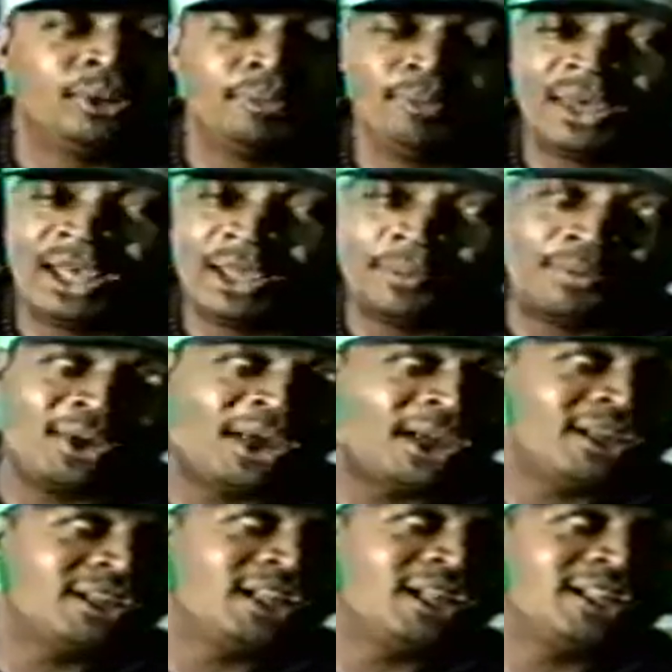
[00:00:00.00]
up bang
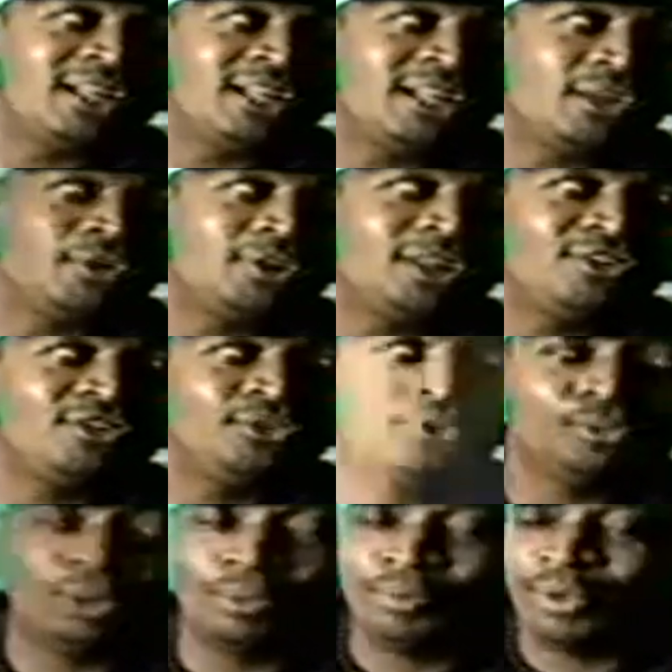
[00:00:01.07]
bang now, now they on that
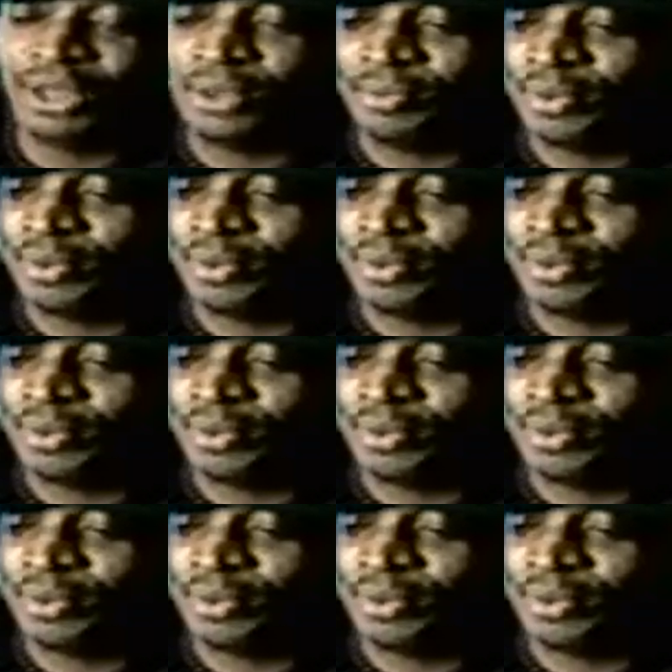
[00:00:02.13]
them up bang